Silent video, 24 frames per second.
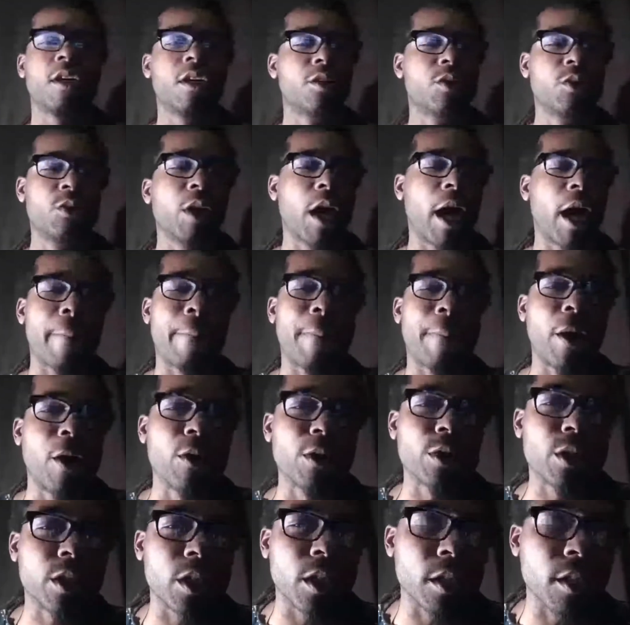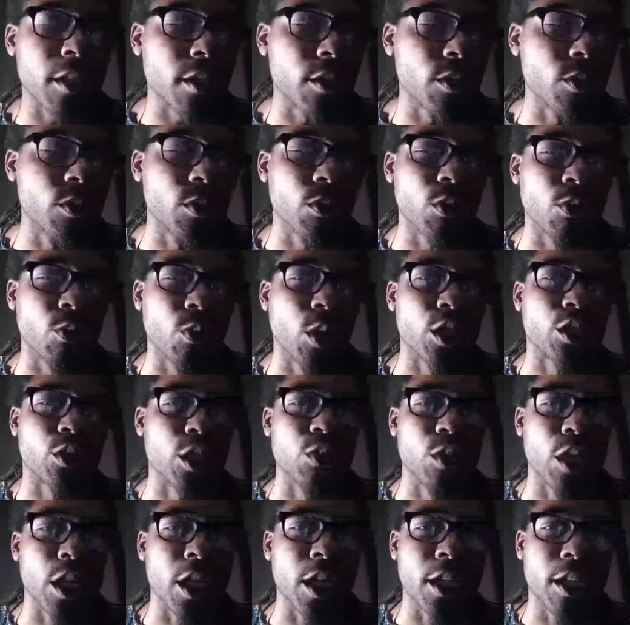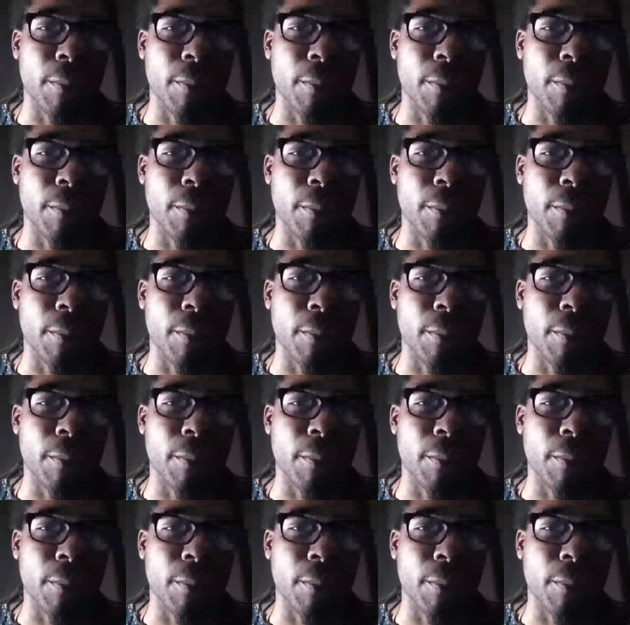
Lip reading: You not posting what you need